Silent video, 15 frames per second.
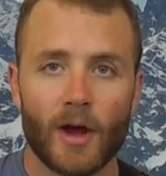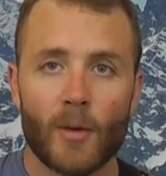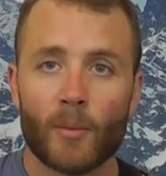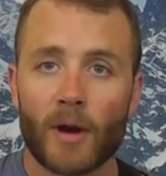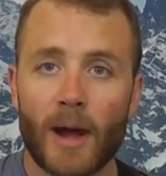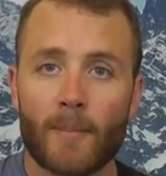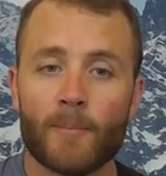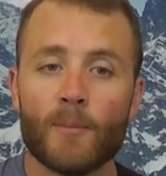
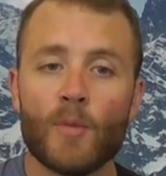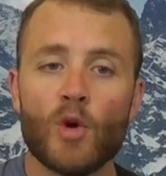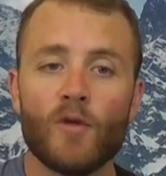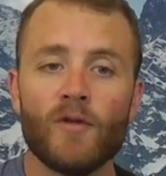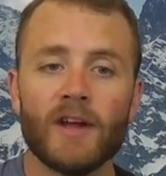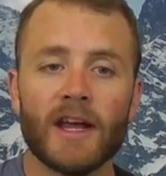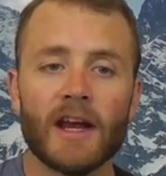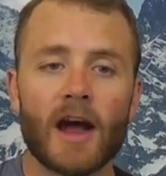but I'm
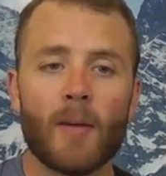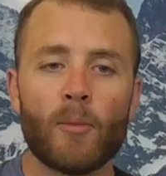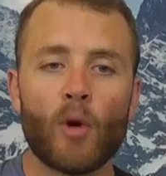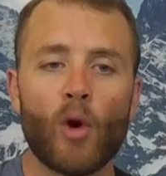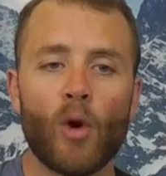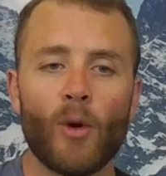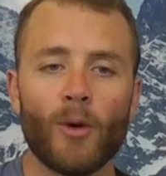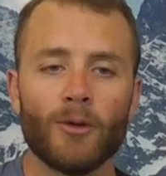moving it up a
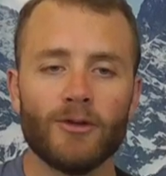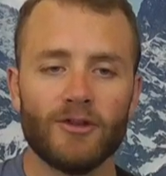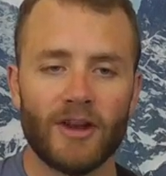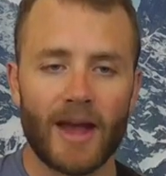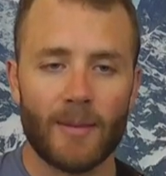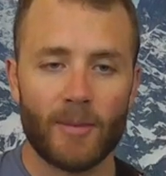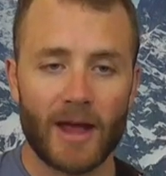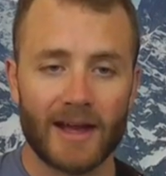whole
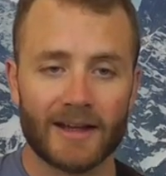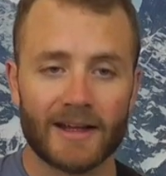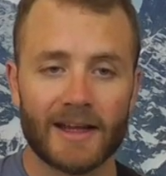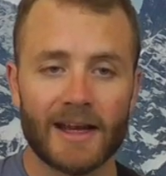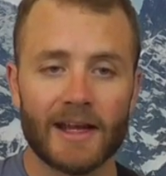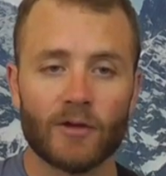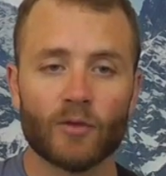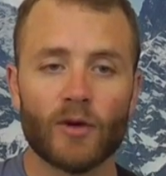step and
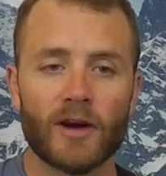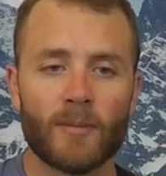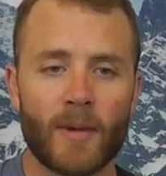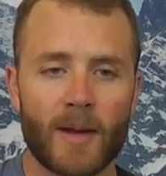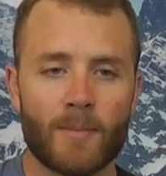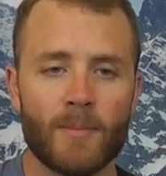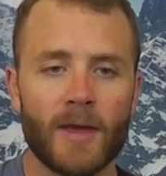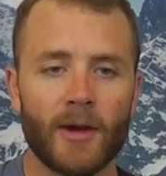getting rid of
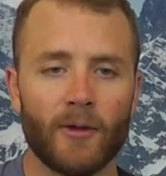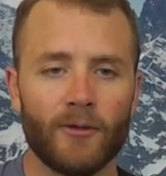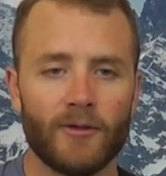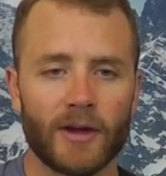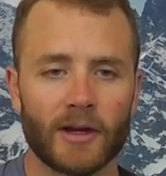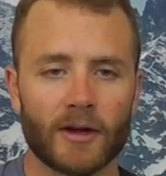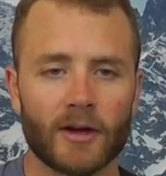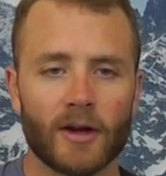my middle
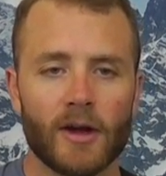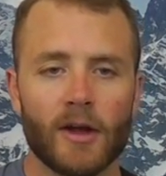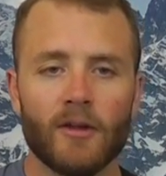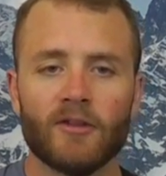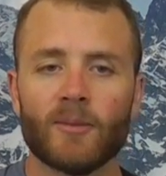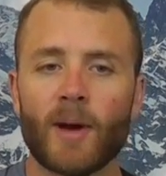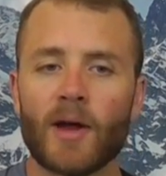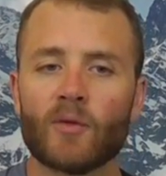finger.
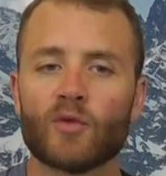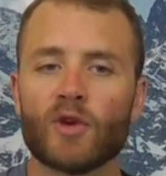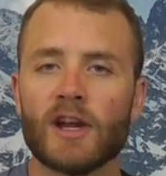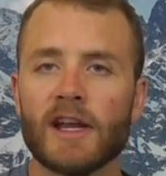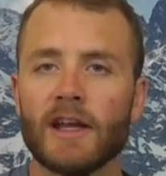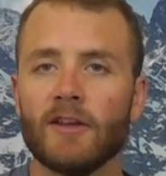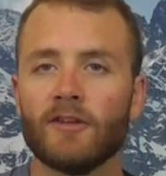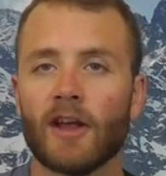So my
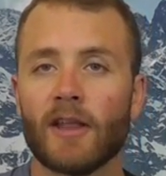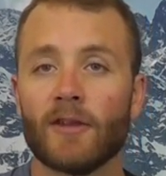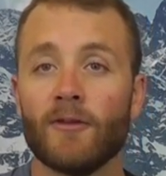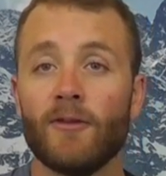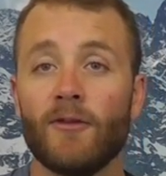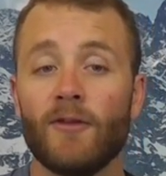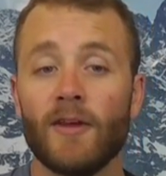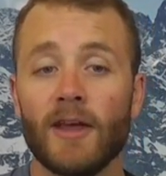ring is on the
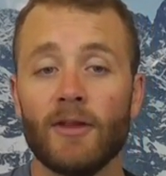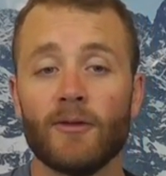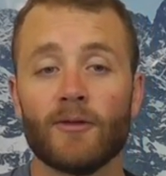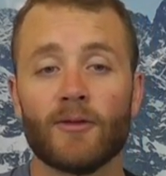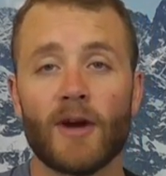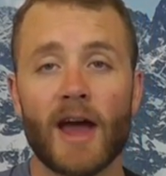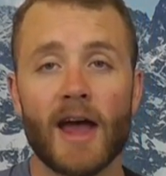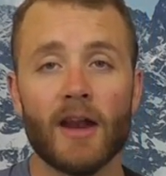5th
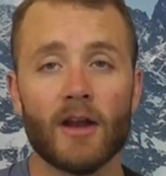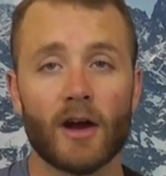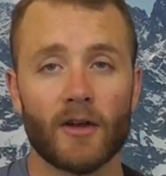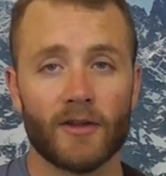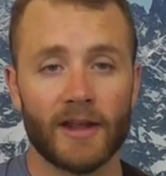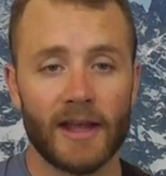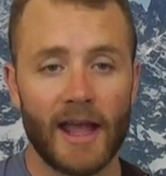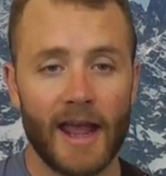fret on
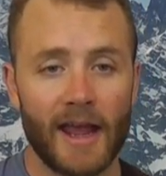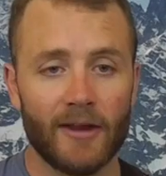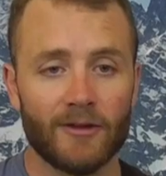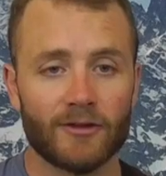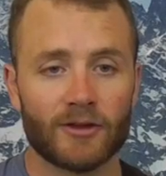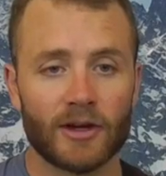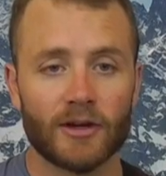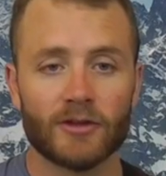the A
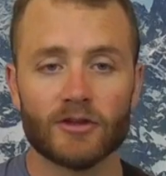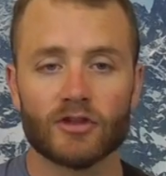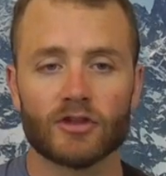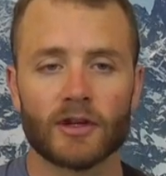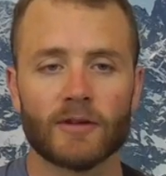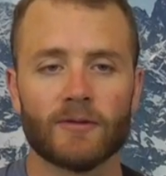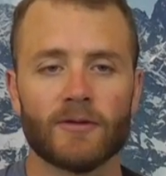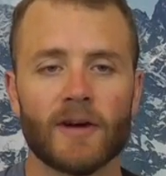string or
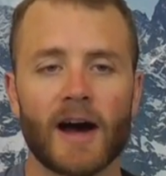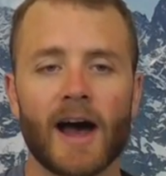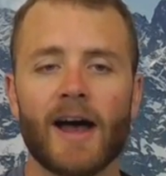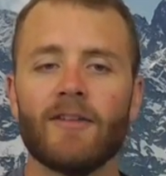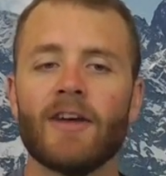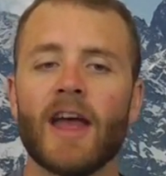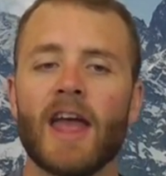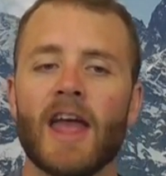string
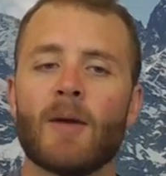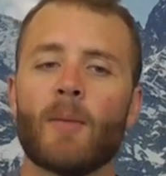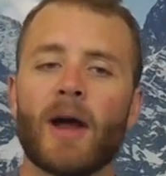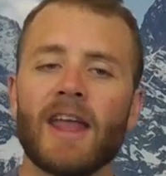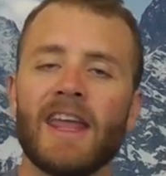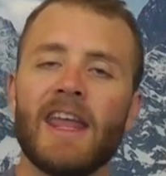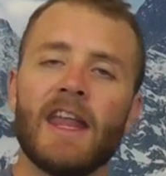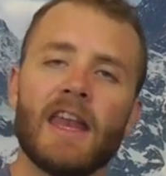5. And
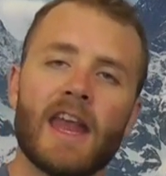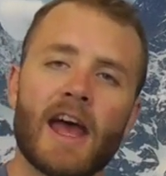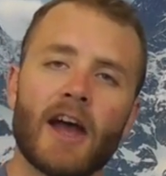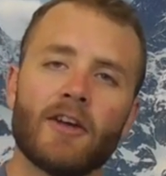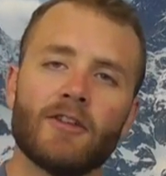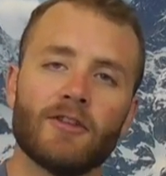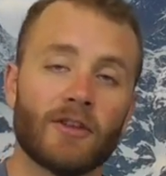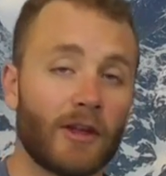my
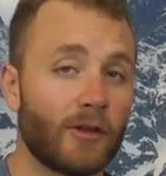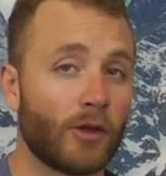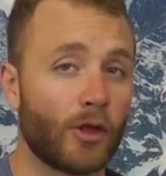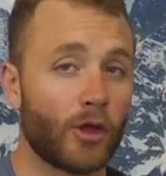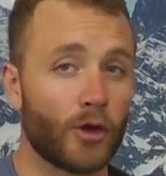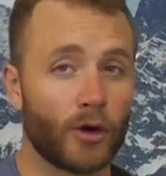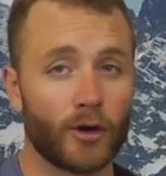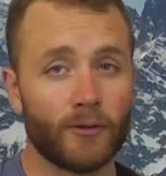index is on the
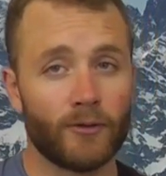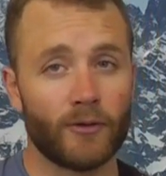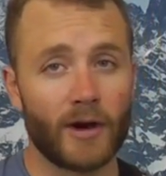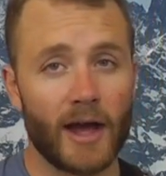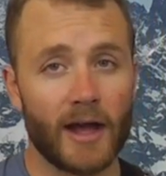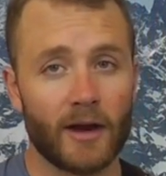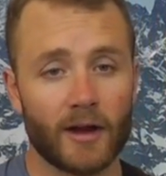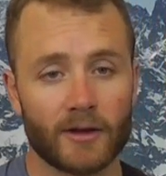3rd
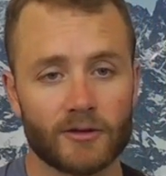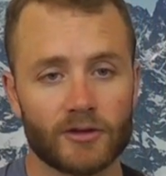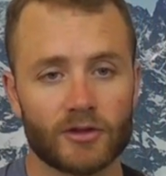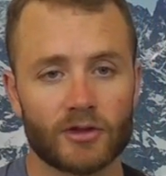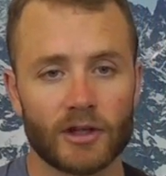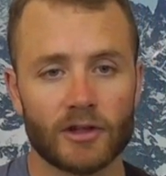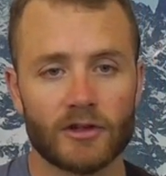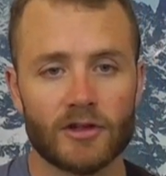fret on
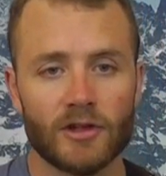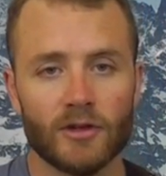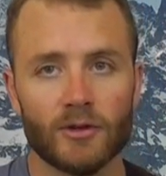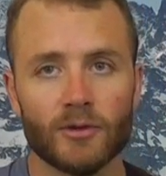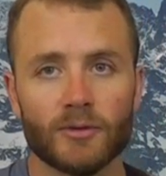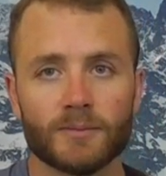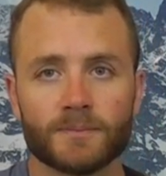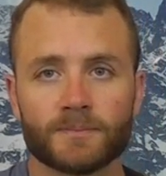string 2.
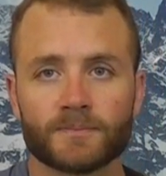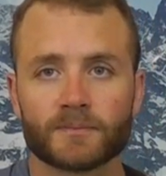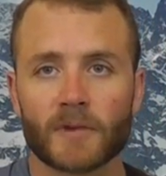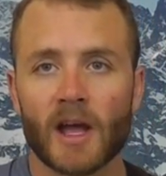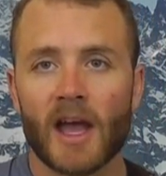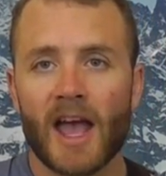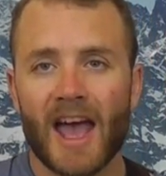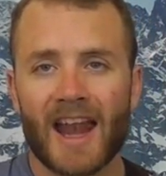
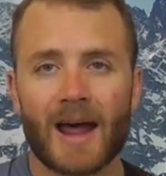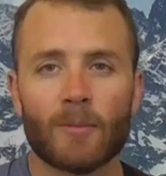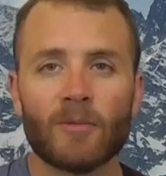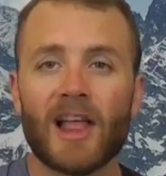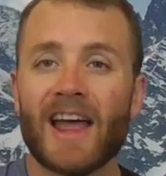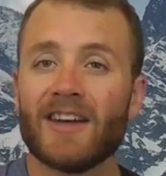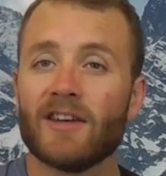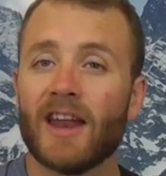And I'm
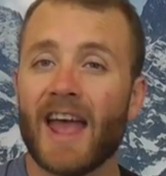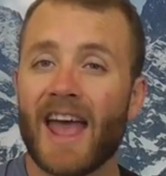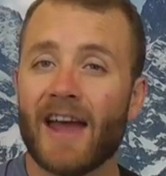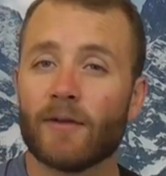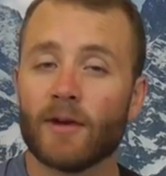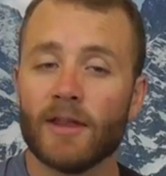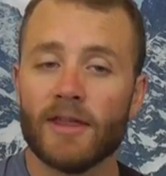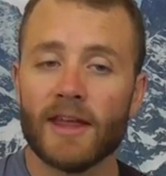letting
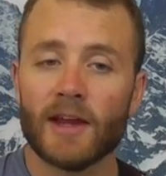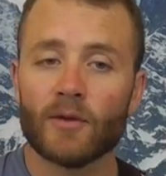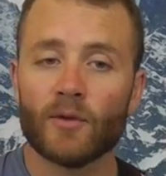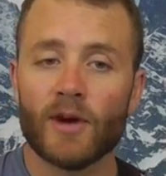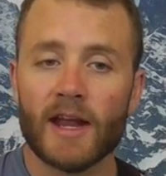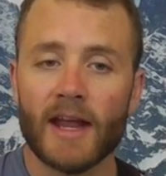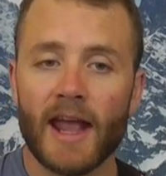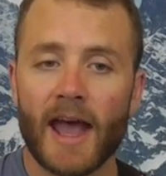everything
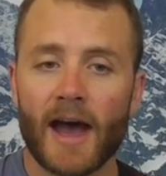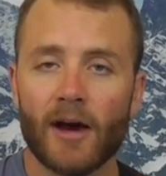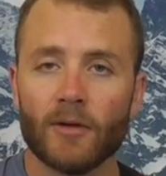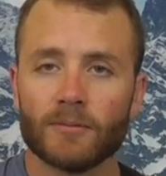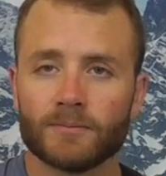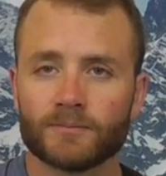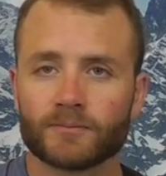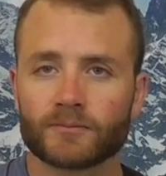ring
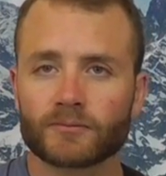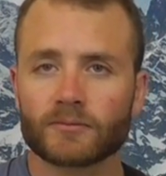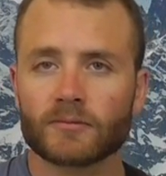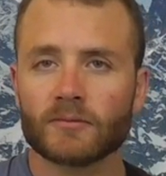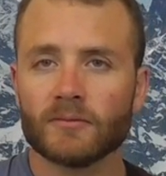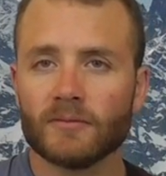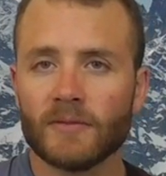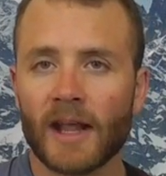out
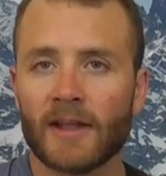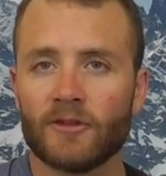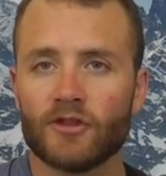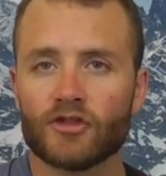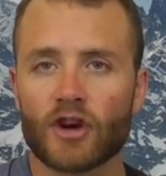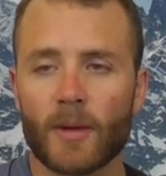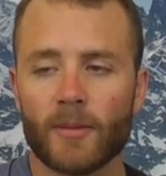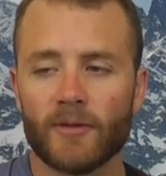and
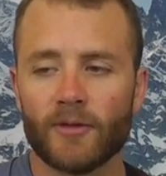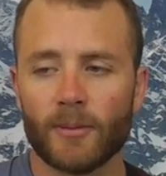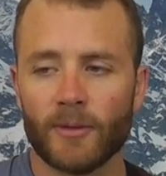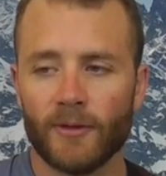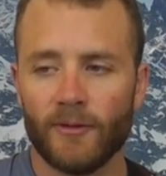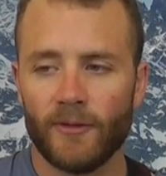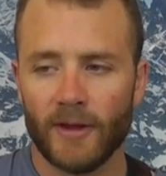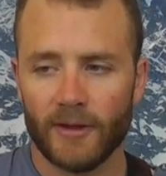strumming from
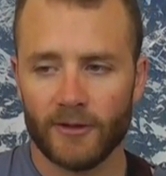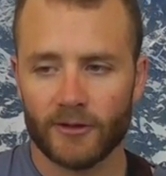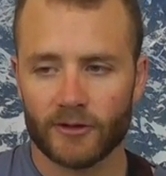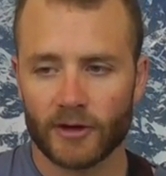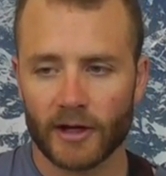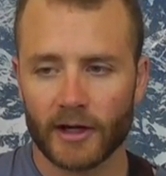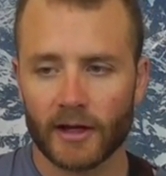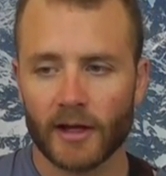the 5th
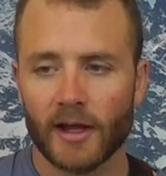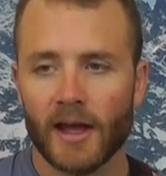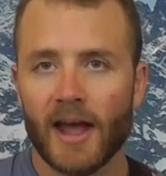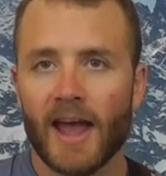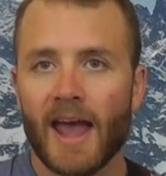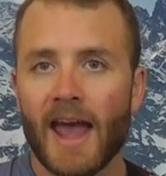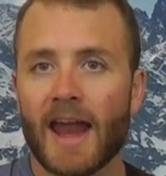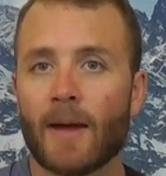string.
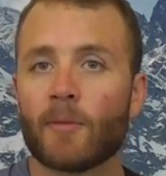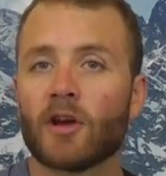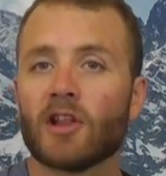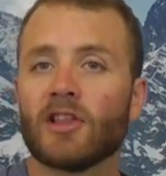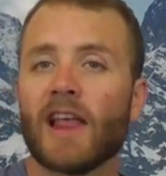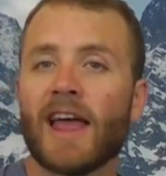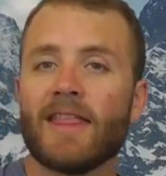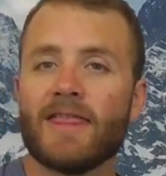And I'm going
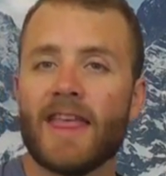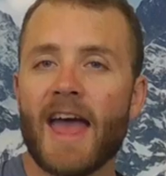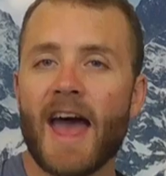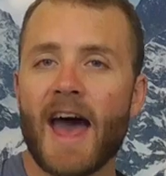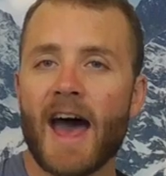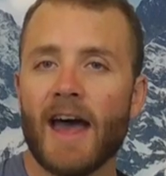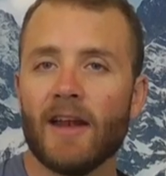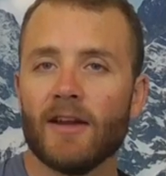to let
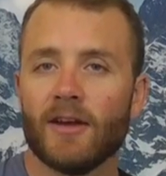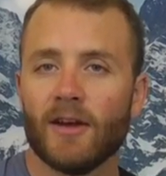that